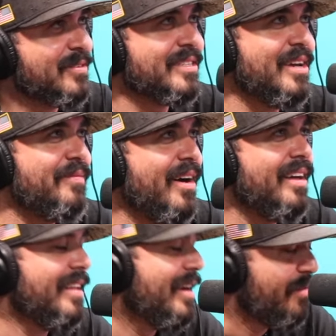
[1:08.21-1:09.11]
It is up. An
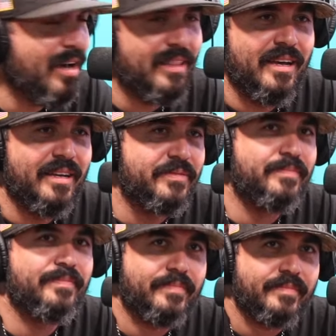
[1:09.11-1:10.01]
after party love, show. If you
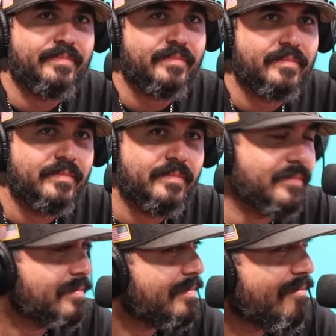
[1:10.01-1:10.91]
did not know.
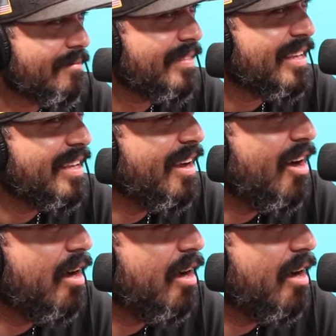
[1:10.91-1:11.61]
And you, man, you've been